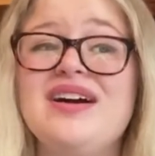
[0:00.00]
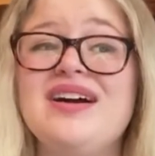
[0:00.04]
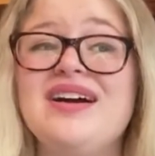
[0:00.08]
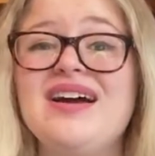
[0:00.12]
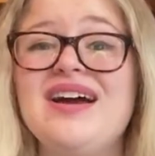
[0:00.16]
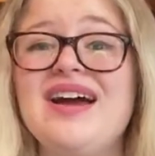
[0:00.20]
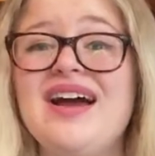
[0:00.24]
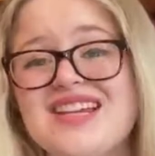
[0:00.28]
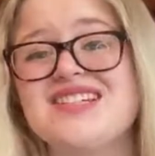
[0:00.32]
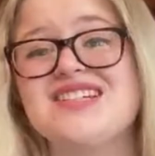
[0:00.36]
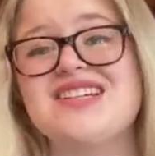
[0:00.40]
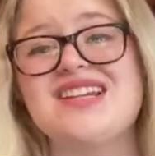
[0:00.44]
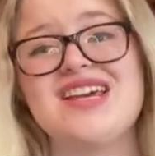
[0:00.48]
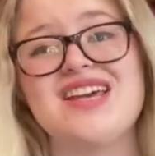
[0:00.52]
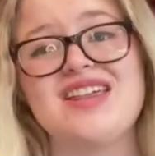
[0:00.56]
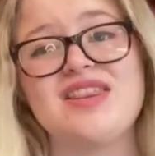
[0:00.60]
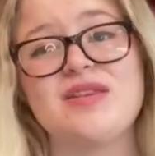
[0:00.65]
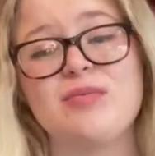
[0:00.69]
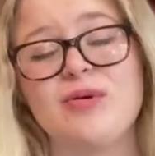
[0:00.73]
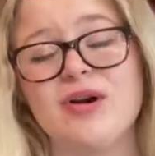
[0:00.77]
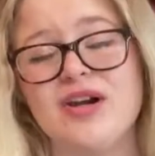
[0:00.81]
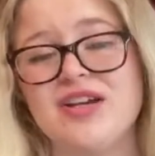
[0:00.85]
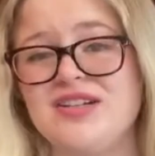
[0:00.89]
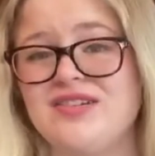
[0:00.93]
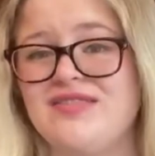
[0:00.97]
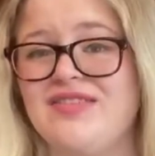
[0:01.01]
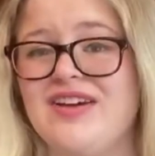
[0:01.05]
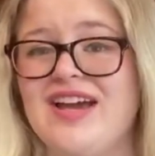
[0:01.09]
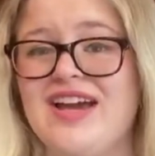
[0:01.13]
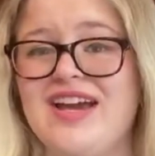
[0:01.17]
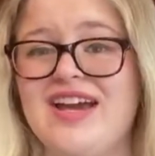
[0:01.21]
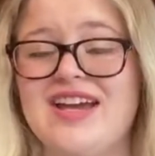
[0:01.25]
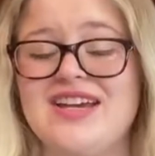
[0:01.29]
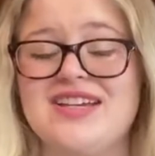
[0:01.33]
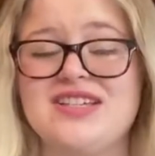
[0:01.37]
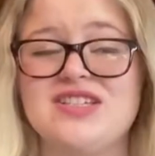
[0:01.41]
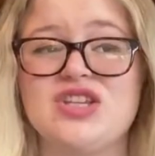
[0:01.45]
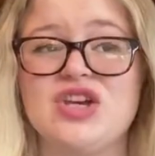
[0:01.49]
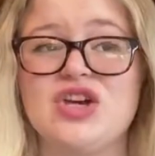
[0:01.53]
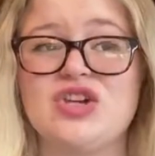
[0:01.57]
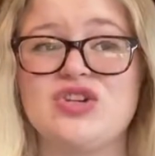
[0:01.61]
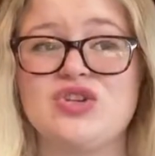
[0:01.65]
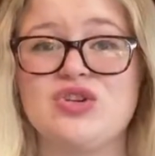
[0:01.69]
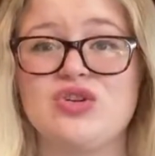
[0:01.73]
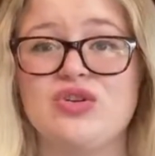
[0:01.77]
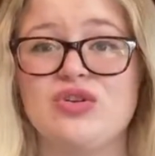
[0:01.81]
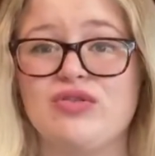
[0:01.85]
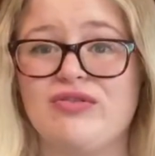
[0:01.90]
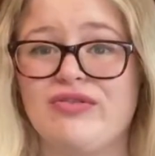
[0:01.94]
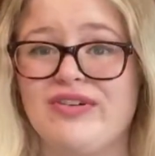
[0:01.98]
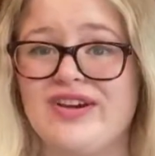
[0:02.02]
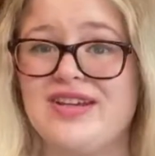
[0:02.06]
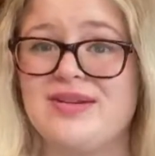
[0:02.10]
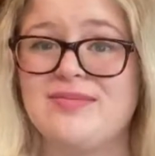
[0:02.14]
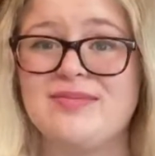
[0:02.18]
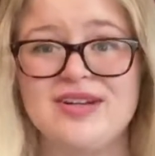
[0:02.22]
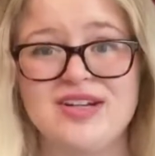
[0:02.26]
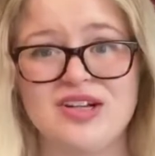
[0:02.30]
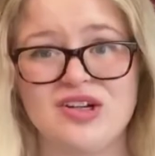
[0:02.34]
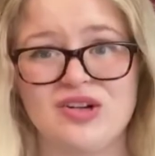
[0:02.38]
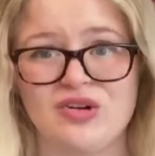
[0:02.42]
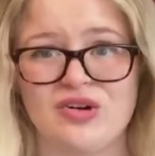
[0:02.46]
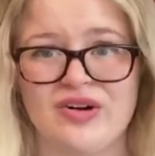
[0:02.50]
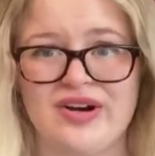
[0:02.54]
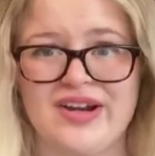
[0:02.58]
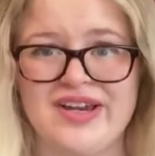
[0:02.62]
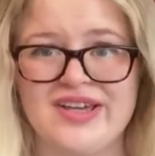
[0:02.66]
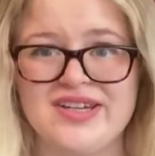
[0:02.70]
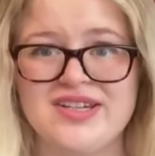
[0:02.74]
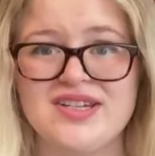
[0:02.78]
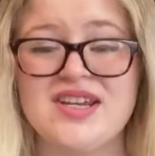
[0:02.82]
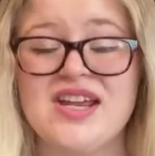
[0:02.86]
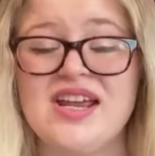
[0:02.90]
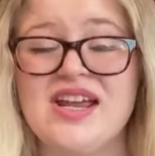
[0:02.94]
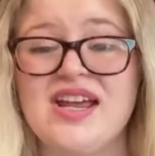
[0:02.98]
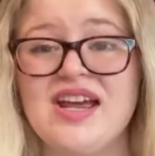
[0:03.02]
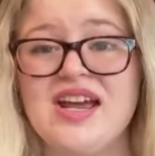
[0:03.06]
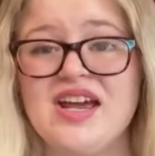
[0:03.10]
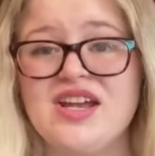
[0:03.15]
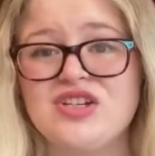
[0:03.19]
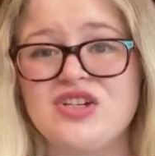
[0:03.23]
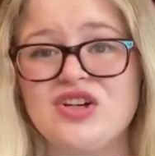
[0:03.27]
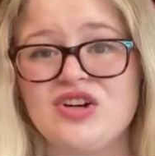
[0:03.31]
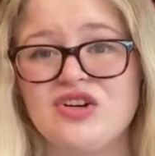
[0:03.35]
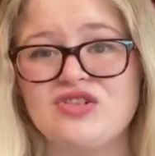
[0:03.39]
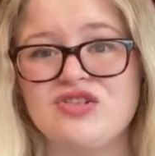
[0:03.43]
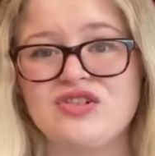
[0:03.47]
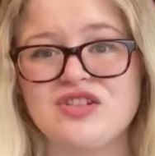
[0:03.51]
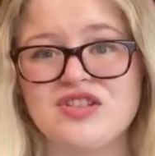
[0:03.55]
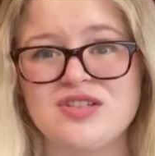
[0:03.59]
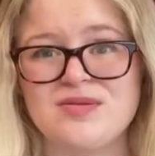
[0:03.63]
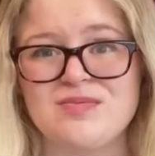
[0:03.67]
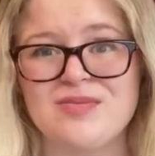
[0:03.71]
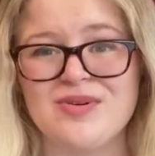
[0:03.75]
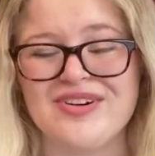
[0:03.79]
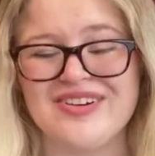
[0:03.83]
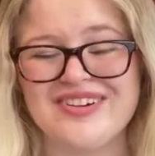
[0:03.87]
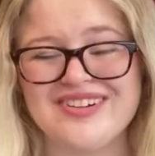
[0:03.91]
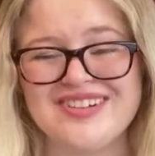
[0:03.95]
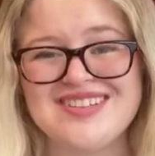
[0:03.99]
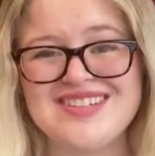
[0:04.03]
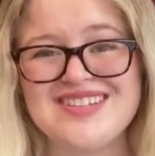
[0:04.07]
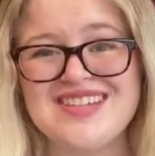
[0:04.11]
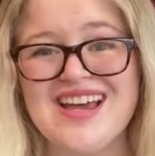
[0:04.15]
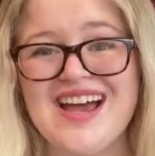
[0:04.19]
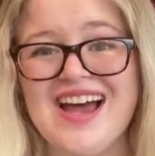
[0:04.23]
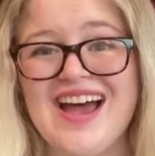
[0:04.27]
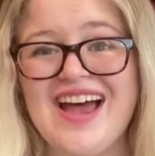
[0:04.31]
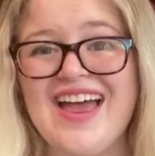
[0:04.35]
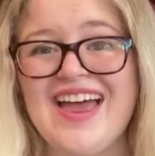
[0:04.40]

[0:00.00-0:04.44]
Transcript: Essentially, the point of it is to read middle grade children's books.